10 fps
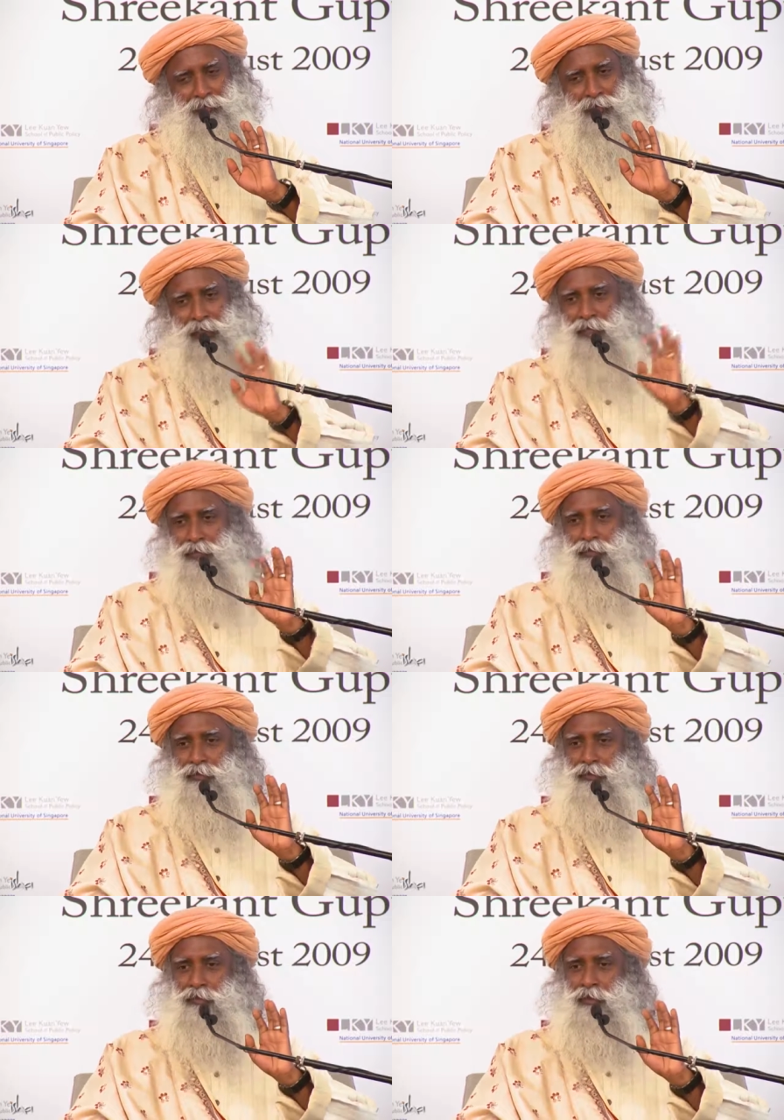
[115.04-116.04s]

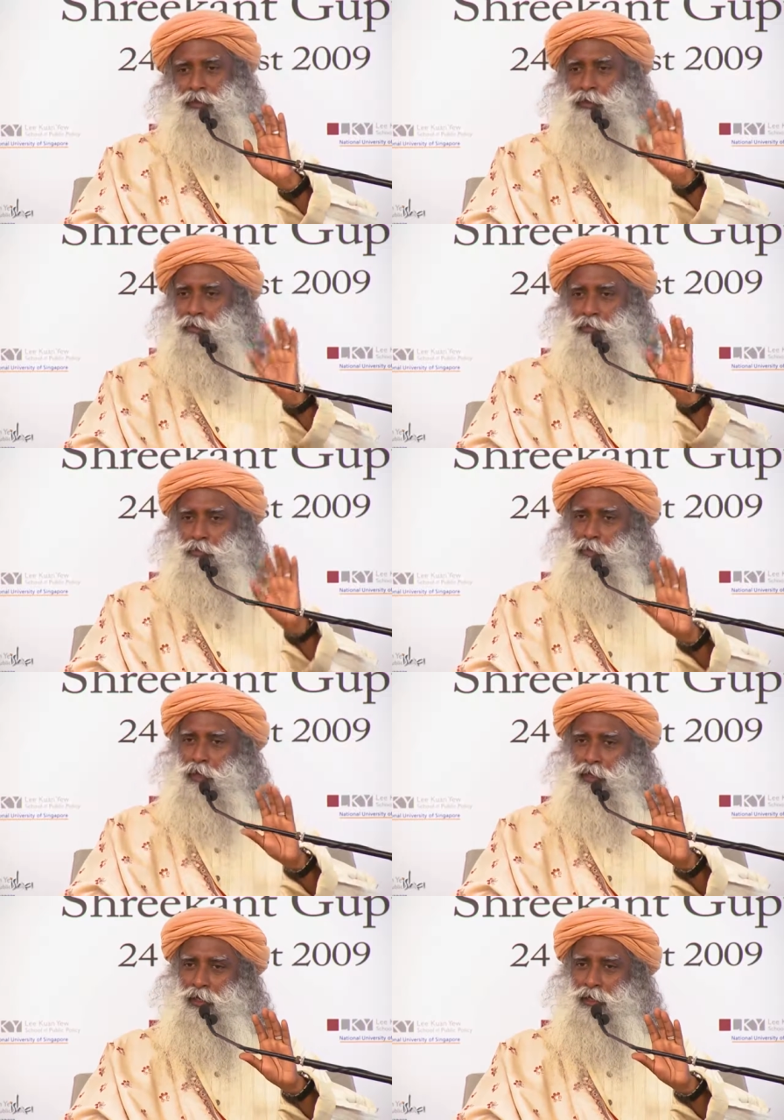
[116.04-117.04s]
then your
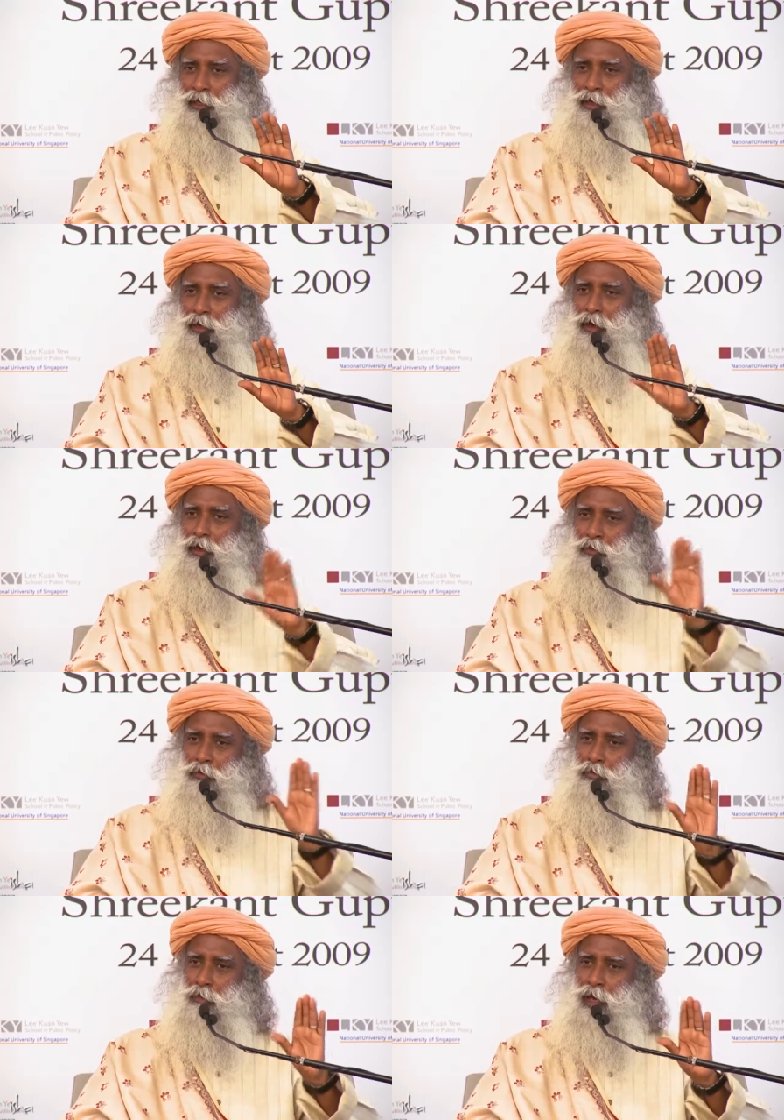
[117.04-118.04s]
body and
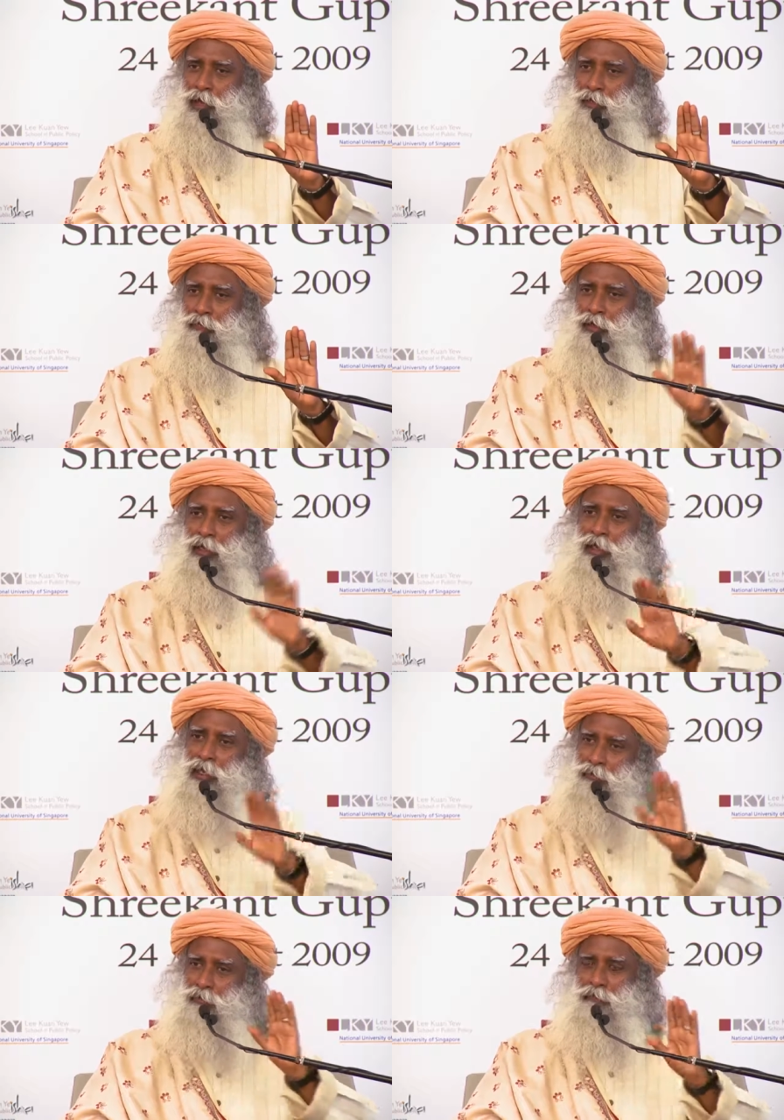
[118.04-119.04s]
your mind will
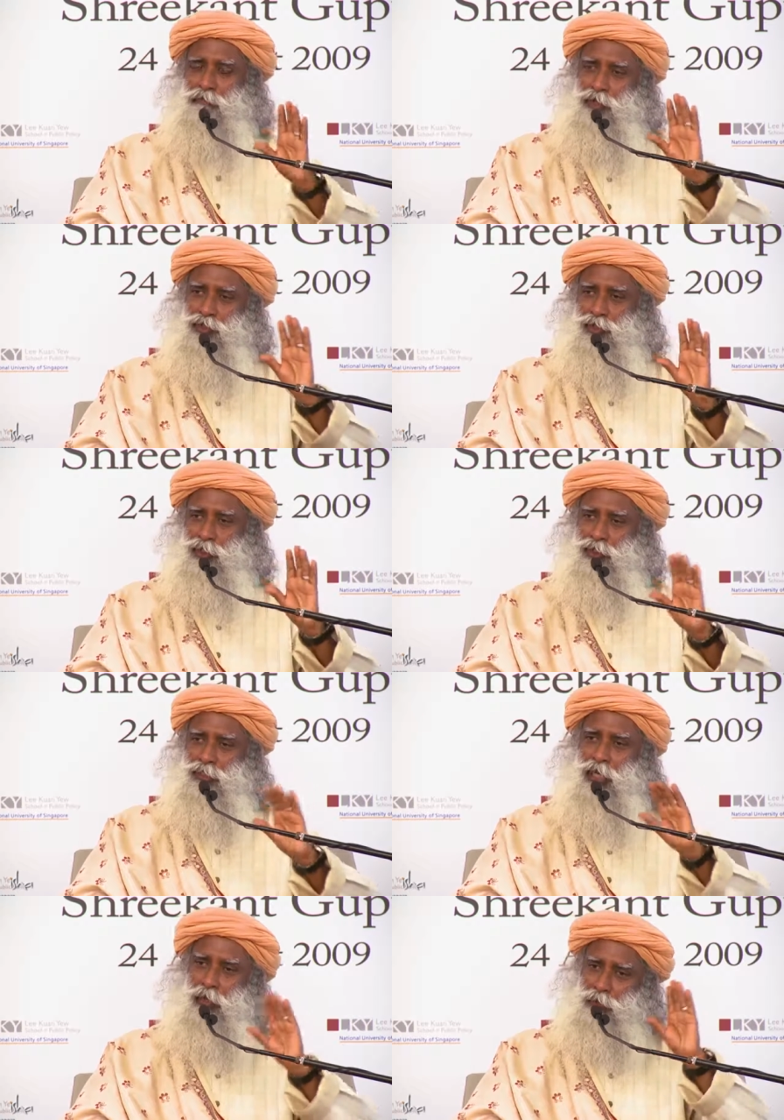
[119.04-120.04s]
never function at
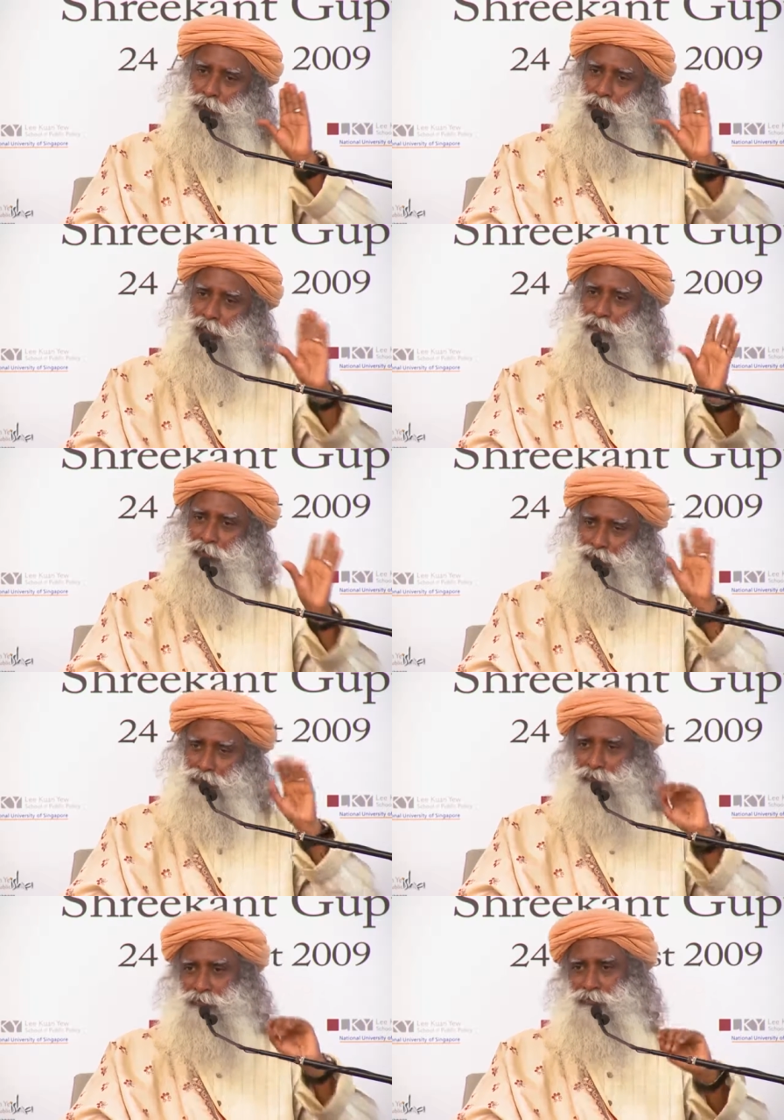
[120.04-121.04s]
its optimal level.
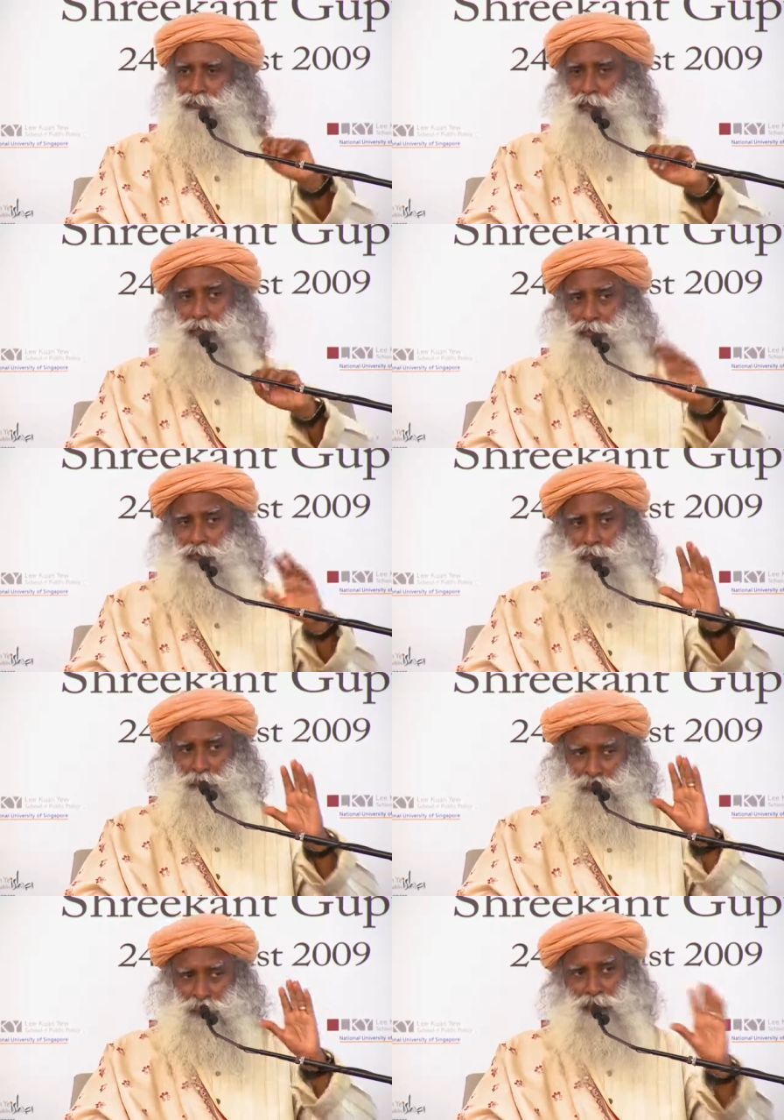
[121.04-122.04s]
There is
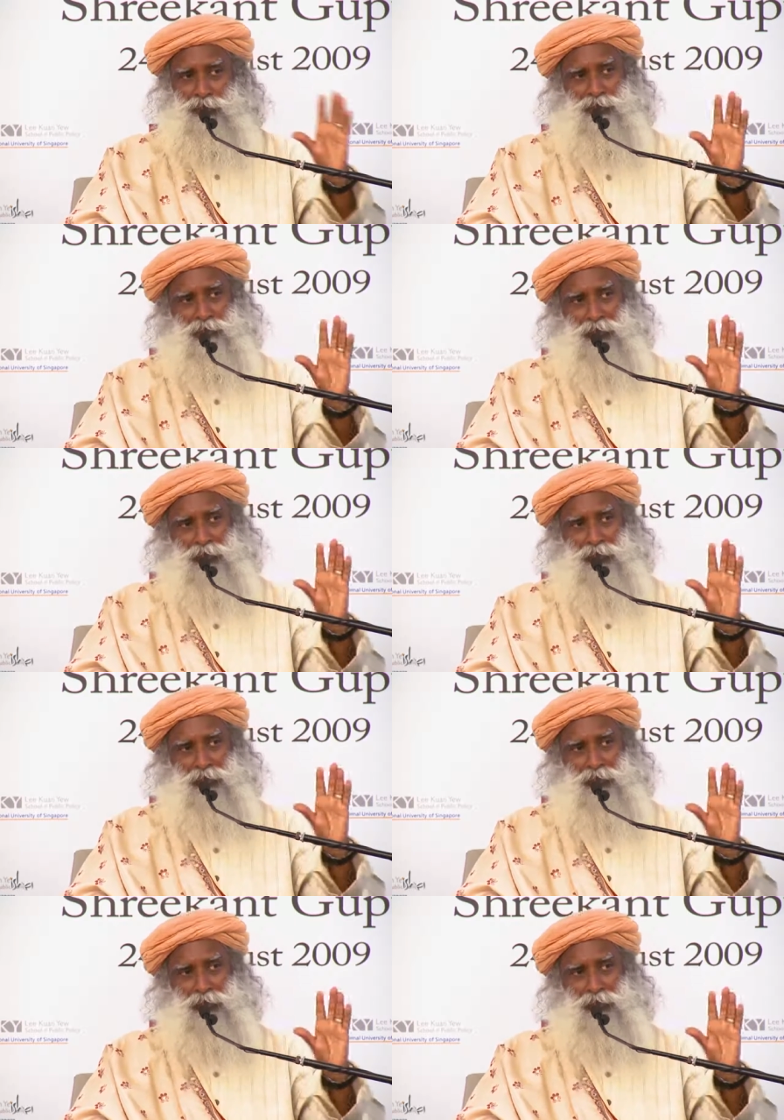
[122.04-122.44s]
substantial